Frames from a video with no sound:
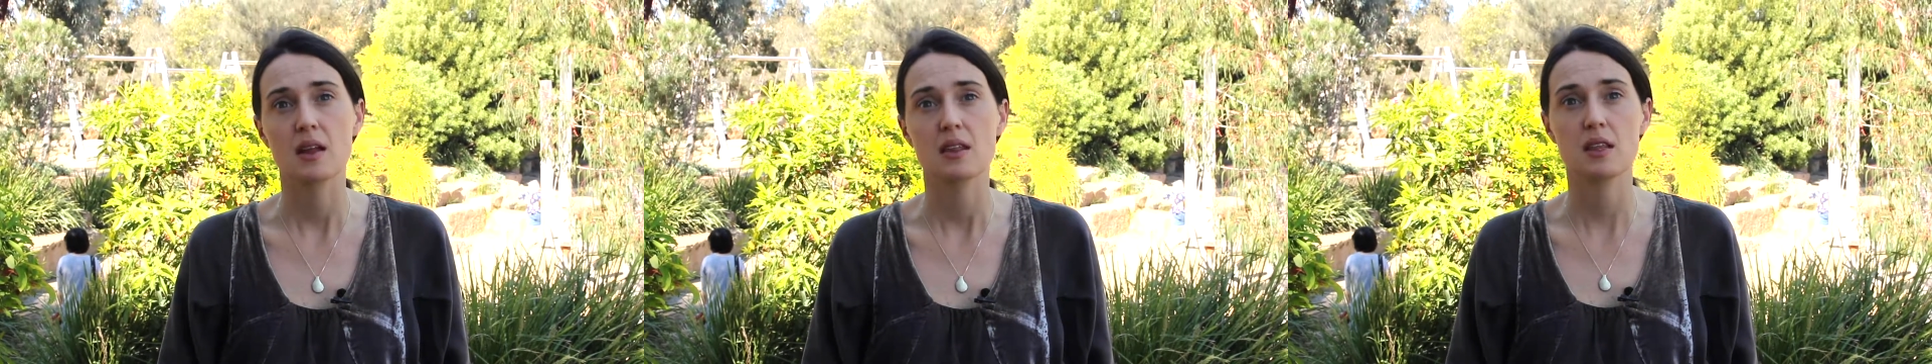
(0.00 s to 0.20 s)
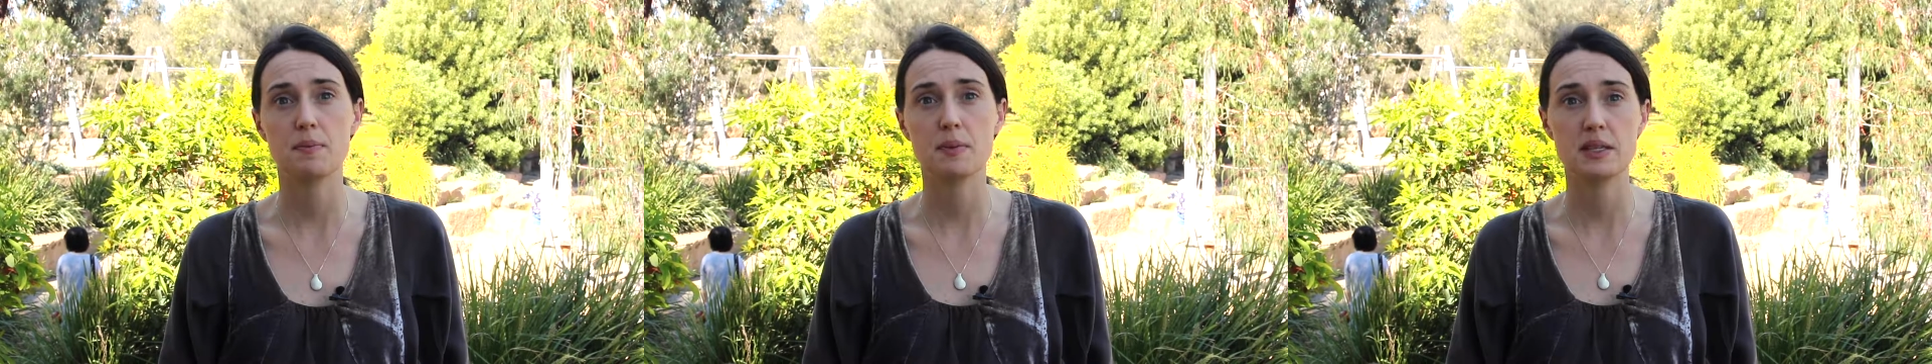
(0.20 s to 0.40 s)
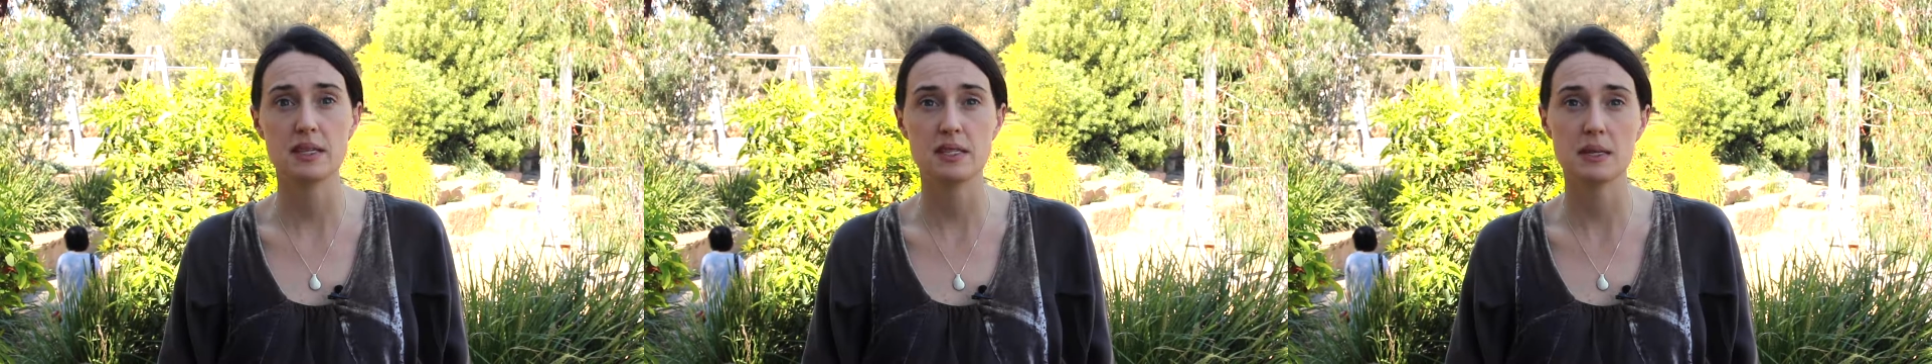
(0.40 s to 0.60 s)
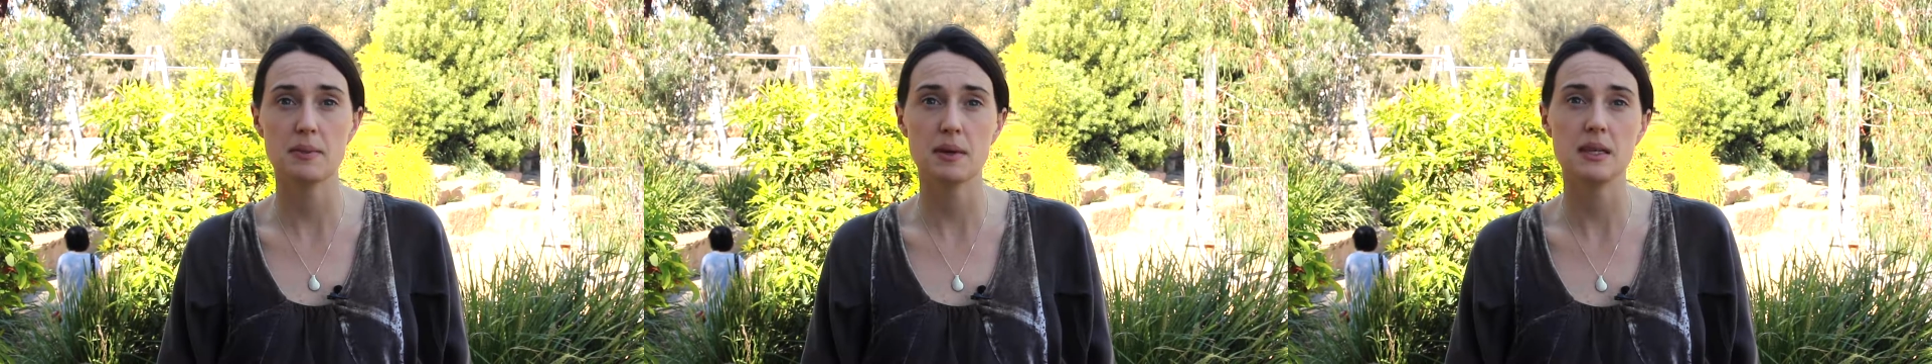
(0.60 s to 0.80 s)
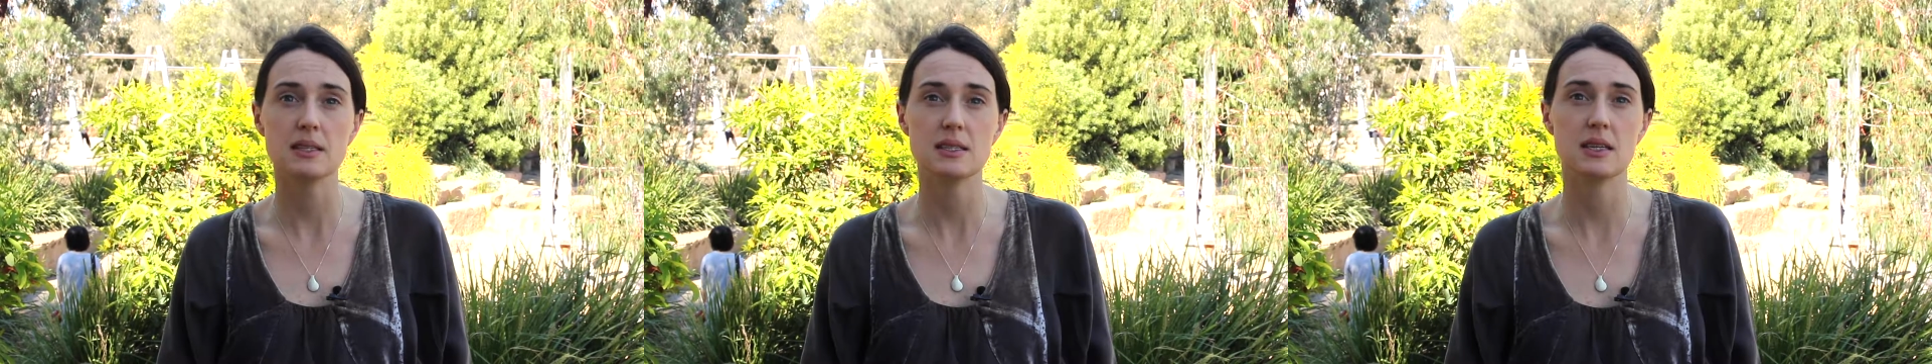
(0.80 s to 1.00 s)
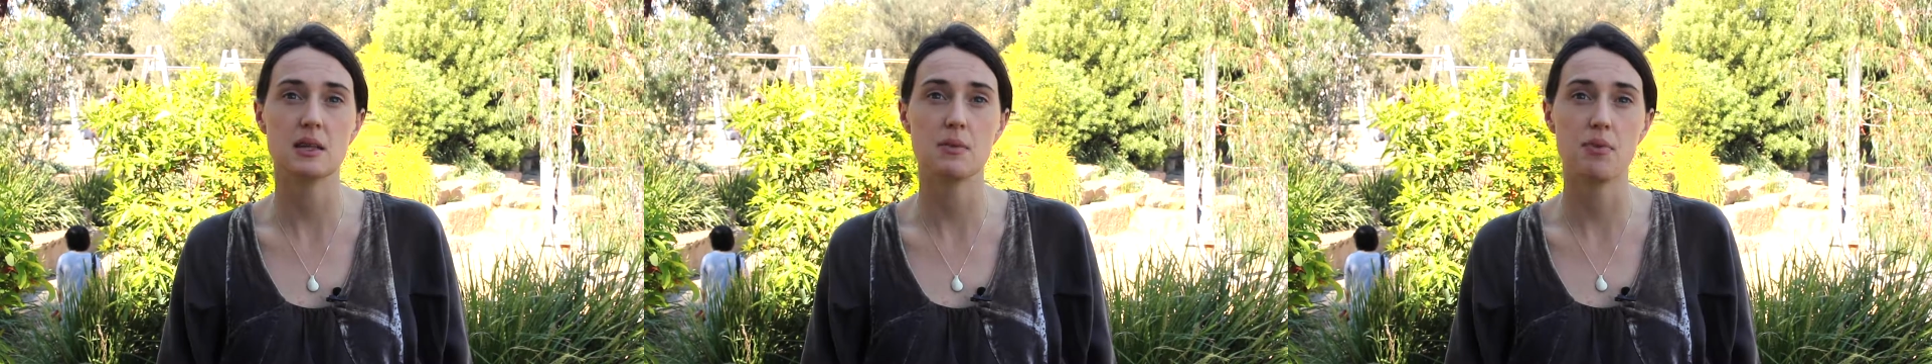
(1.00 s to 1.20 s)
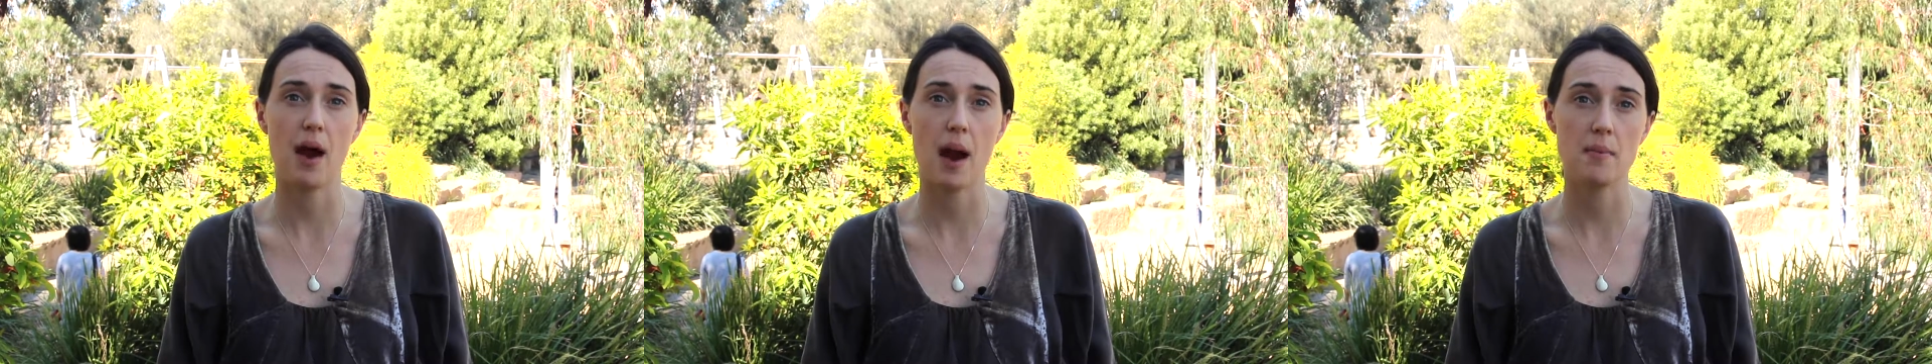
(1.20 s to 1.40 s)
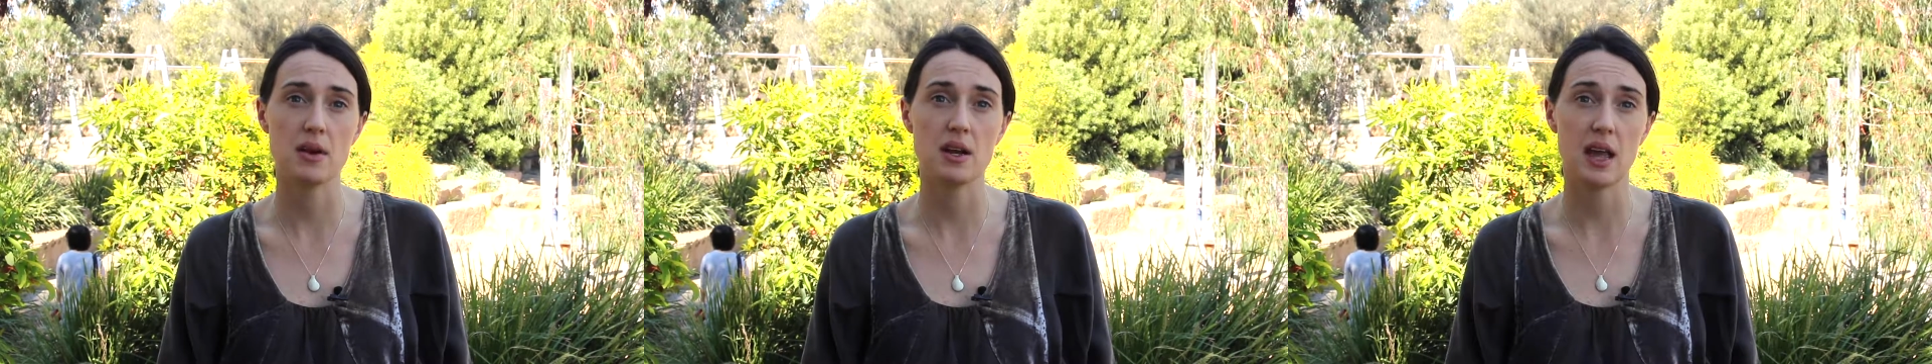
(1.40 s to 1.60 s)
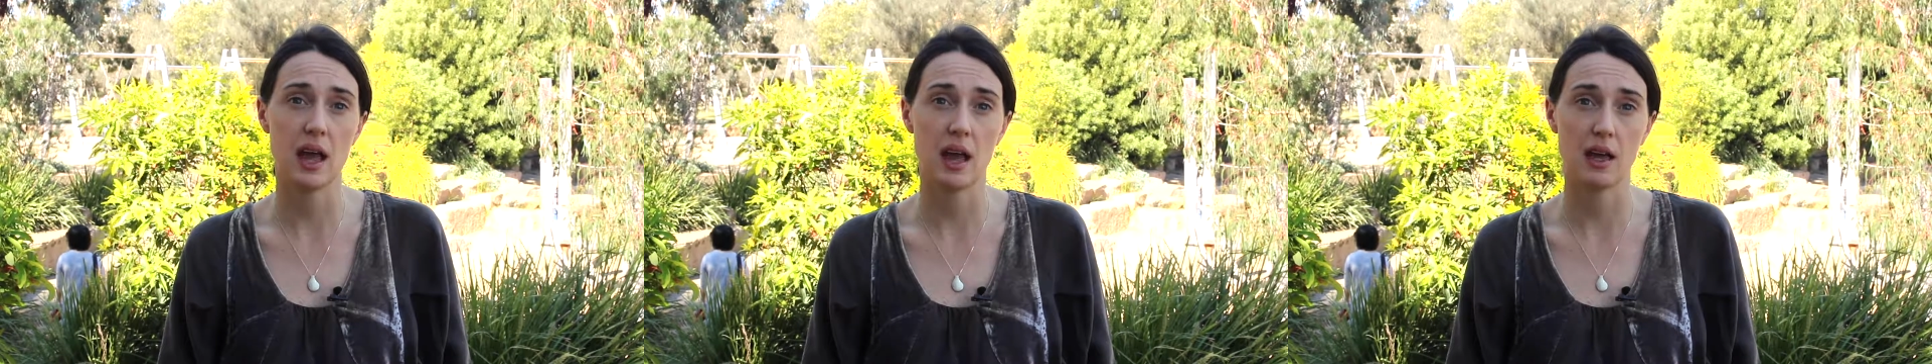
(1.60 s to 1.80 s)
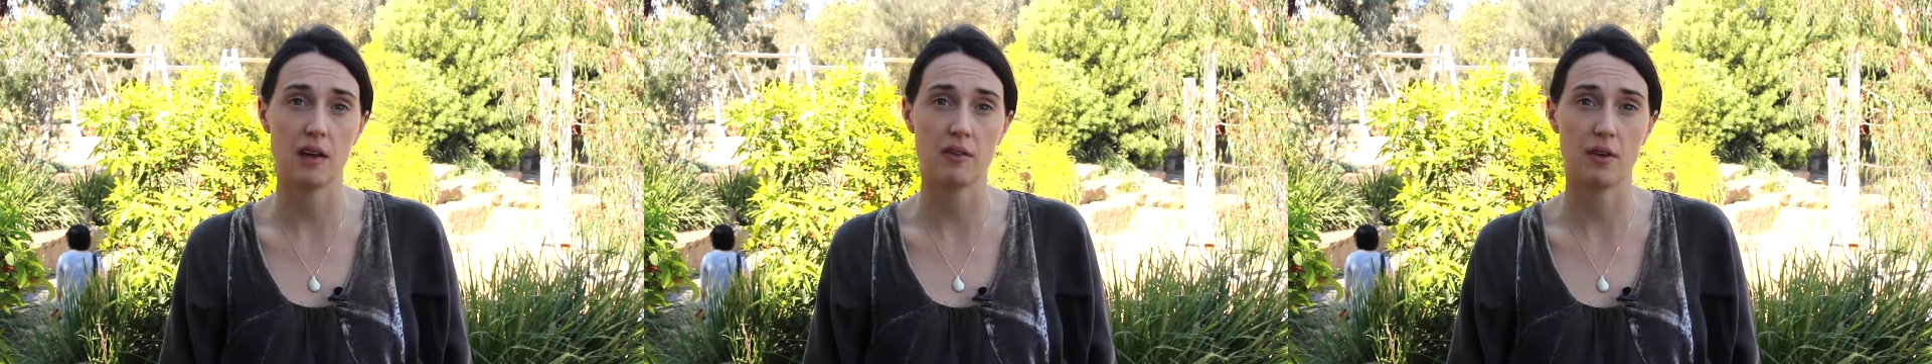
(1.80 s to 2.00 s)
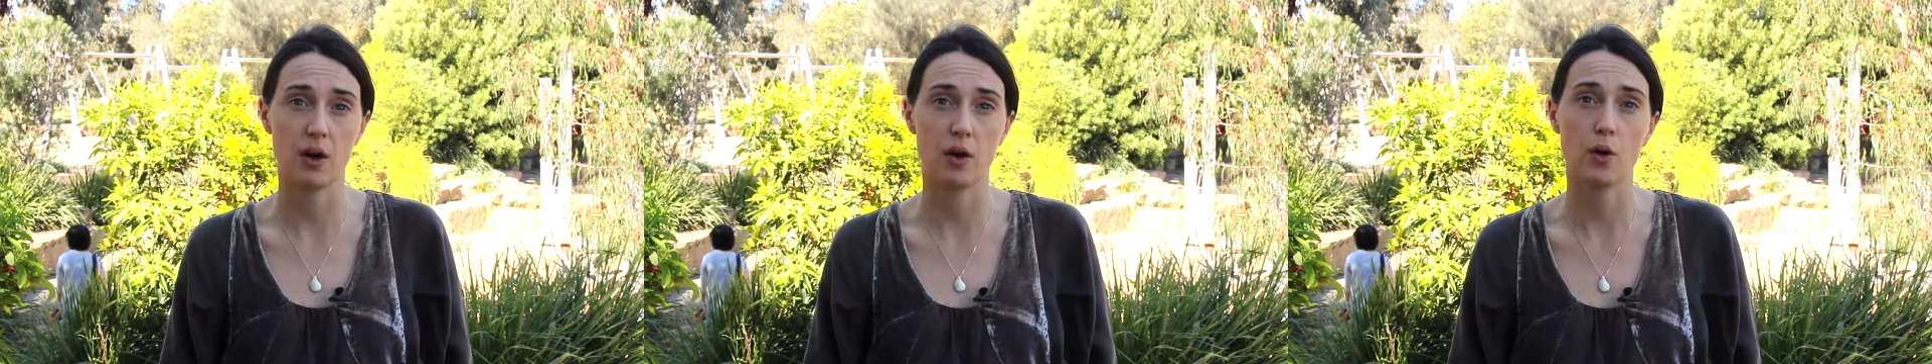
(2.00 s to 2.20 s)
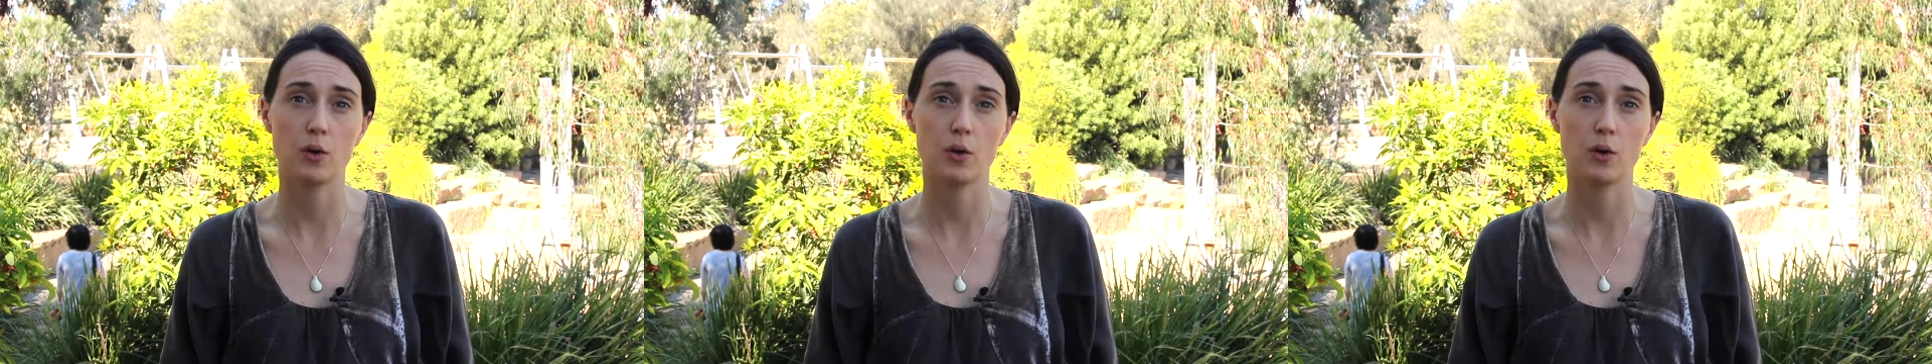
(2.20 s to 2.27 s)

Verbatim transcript: The participants and the primary caregiver